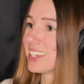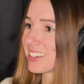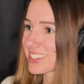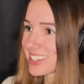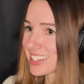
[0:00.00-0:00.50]

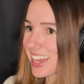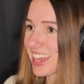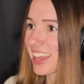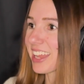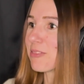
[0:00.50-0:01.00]
here
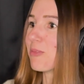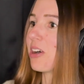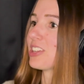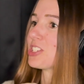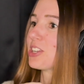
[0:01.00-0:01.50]
tonight
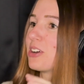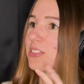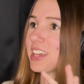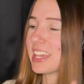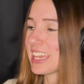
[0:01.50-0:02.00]
and watching all
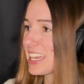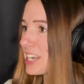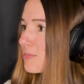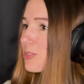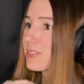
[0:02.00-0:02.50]
the
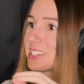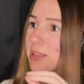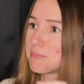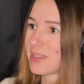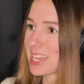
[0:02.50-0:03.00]
animals and the
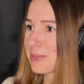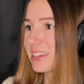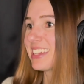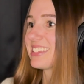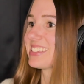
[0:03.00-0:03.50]

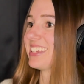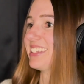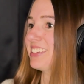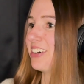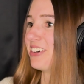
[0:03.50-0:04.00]
babies
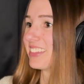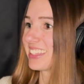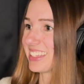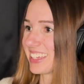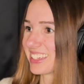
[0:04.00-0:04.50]
and all
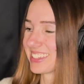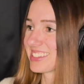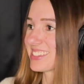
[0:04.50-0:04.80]
the things.